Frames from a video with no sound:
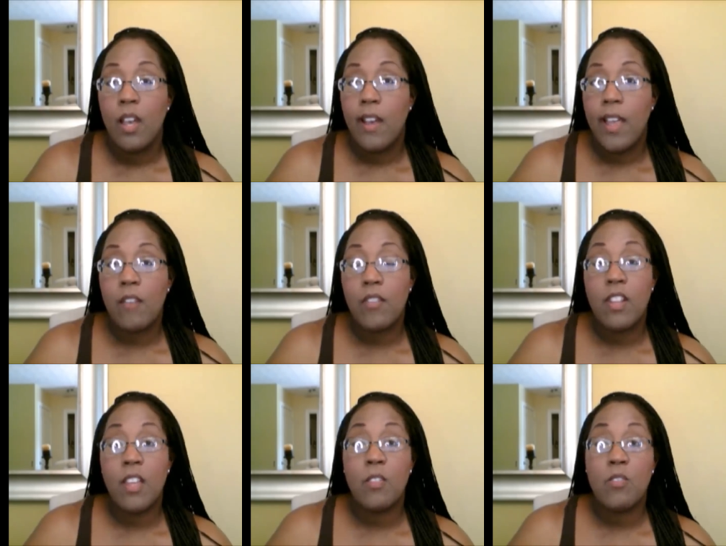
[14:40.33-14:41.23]
have
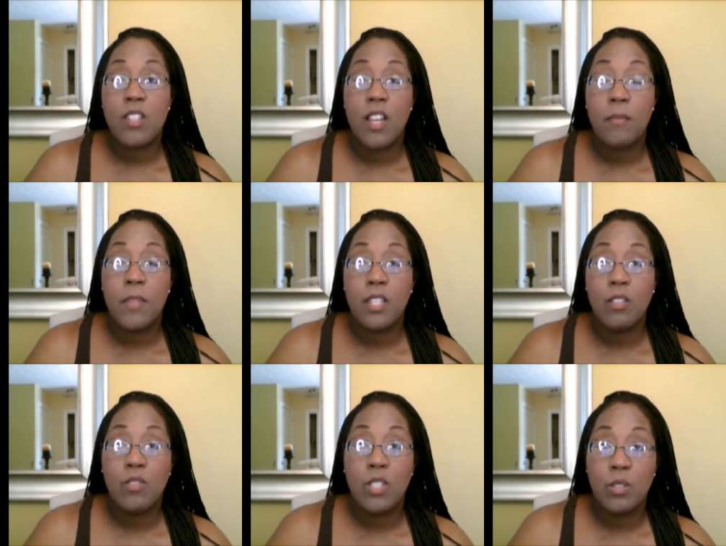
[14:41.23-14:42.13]
another job that
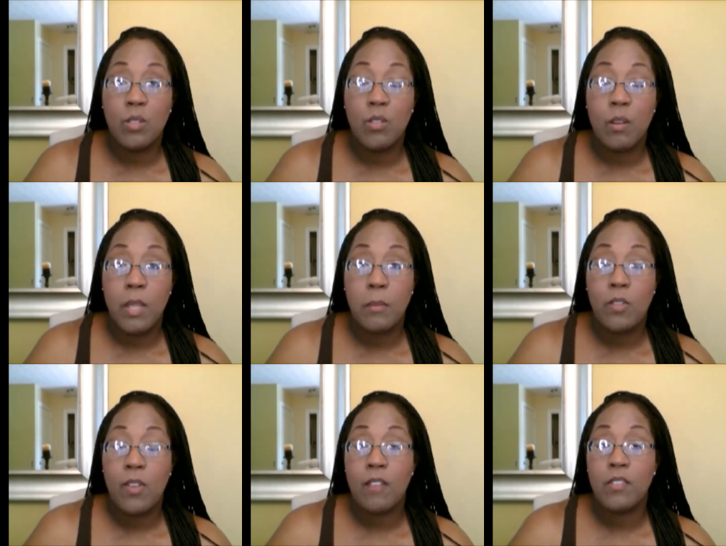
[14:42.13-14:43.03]
you do or maybe
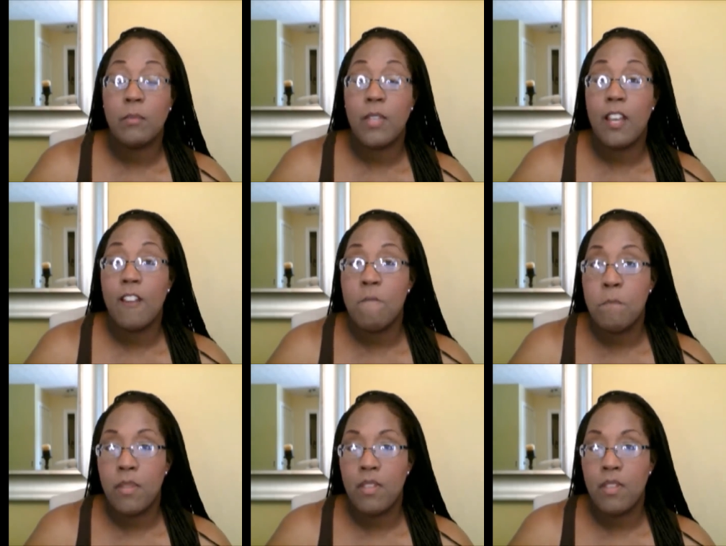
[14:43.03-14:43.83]
you have some kind of